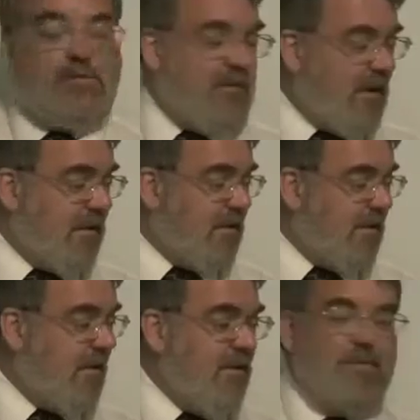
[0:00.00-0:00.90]
So that
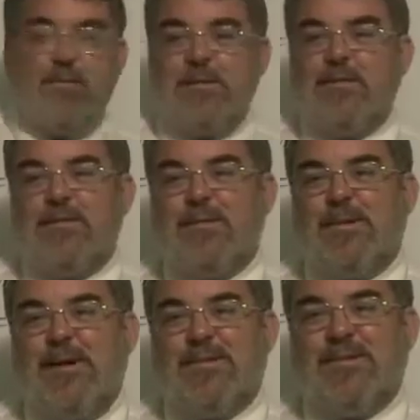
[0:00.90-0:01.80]
was a bit of a
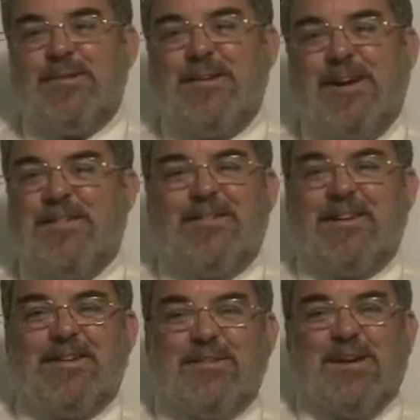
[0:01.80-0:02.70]
surprise to me.
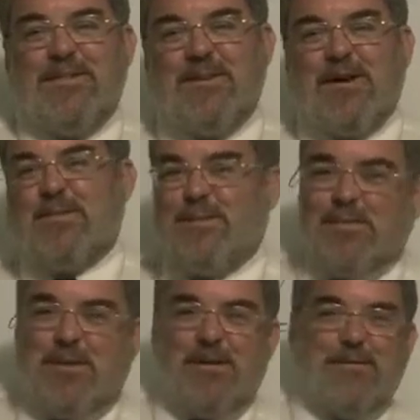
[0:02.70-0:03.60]
Like I said, I've talked to
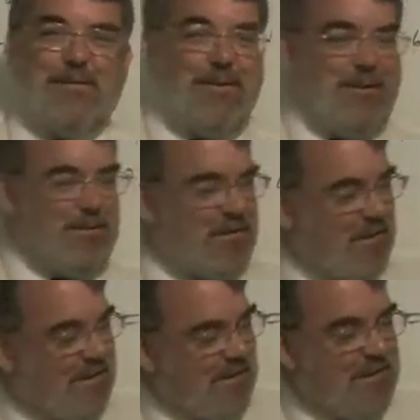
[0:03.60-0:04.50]
this problem for years
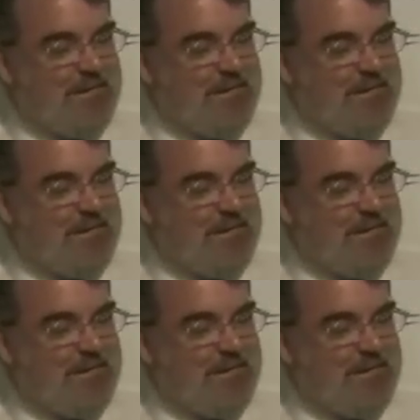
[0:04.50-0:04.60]
and